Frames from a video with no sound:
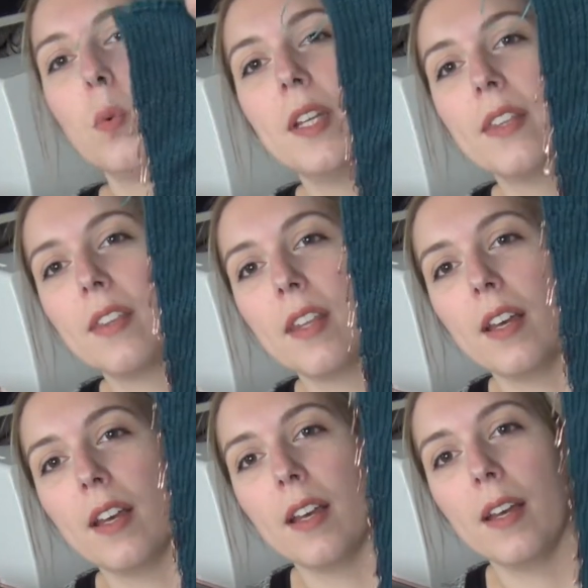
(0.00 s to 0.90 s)
with
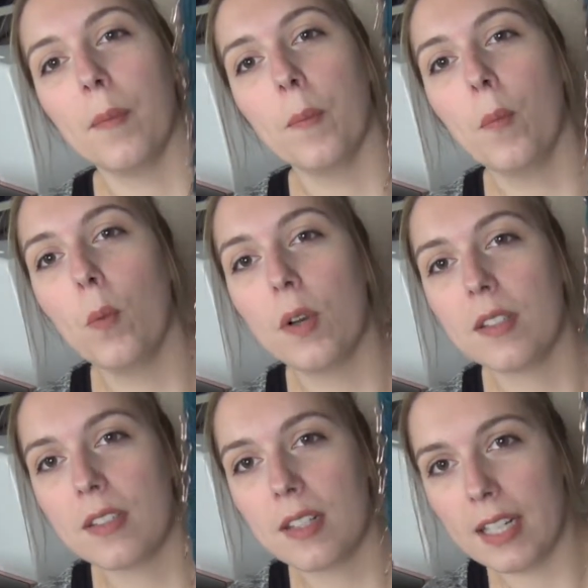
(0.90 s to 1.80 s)

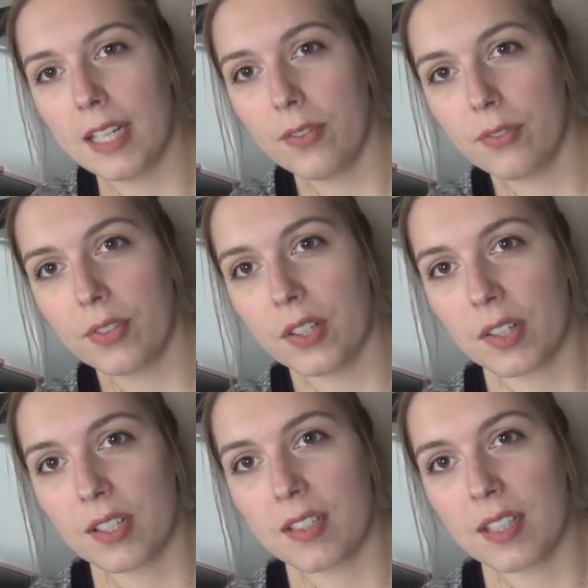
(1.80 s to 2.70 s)
one sleeve. You
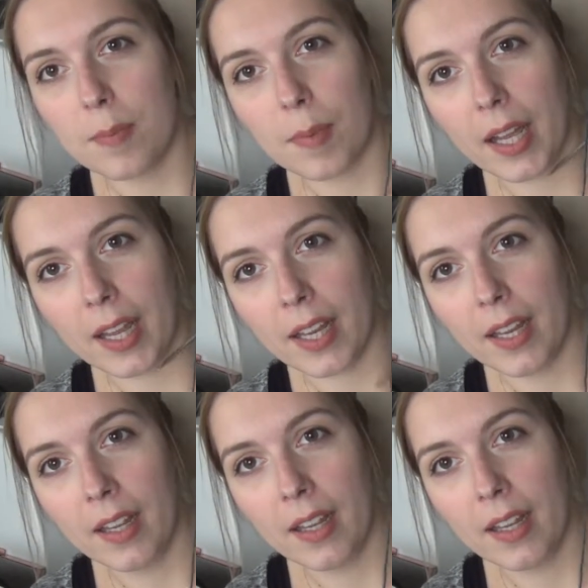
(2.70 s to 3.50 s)
can see my